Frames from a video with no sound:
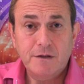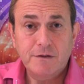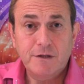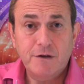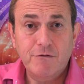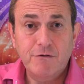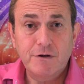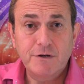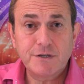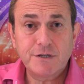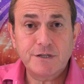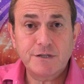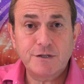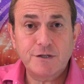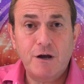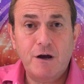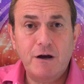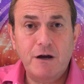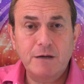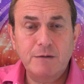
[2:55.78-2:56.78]
There is
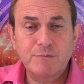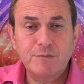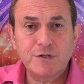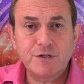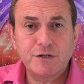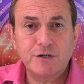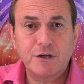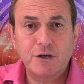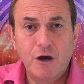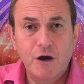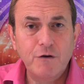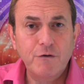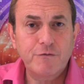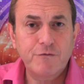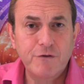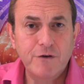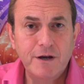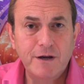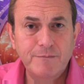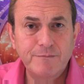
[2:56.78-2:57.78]
times to go
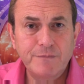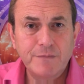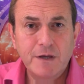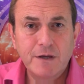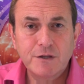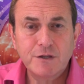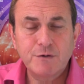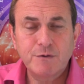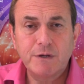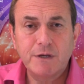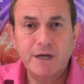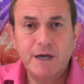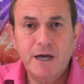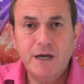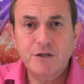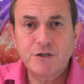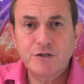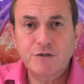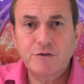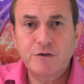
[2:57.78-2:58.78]
for it, to
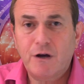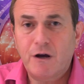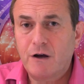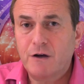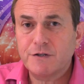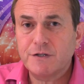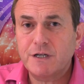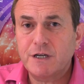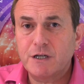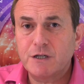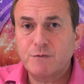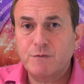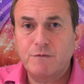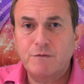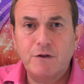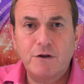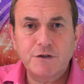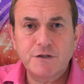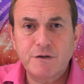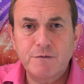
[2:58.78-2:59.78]
engage ourselves
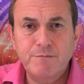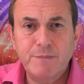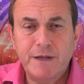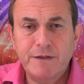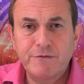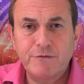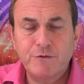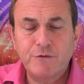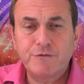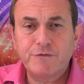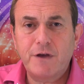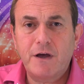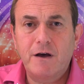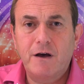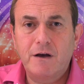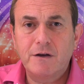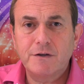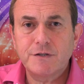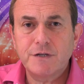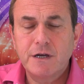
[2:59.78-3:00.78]
with lots of mental
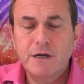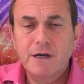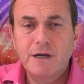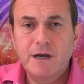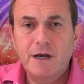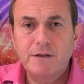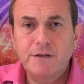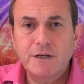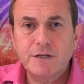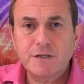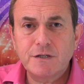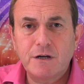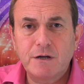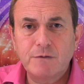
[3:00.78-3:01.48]
tasks, and there's